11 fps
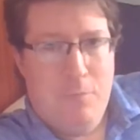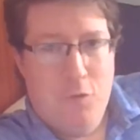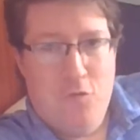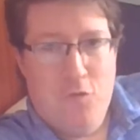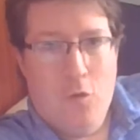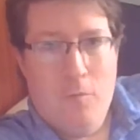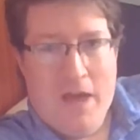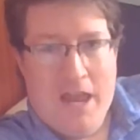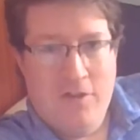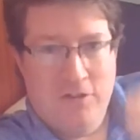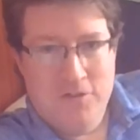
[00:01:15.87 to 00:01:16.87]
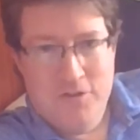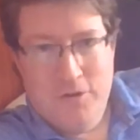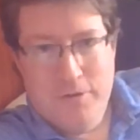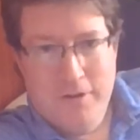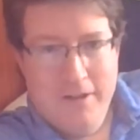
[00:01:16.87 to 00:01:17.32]
before managing
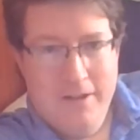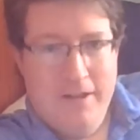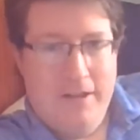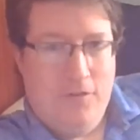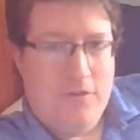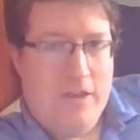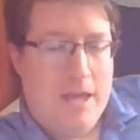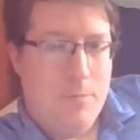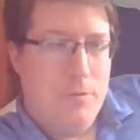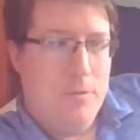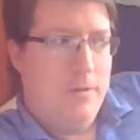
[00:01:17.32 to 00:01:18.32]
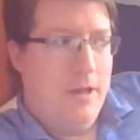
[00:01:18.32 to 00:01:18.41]
to escape.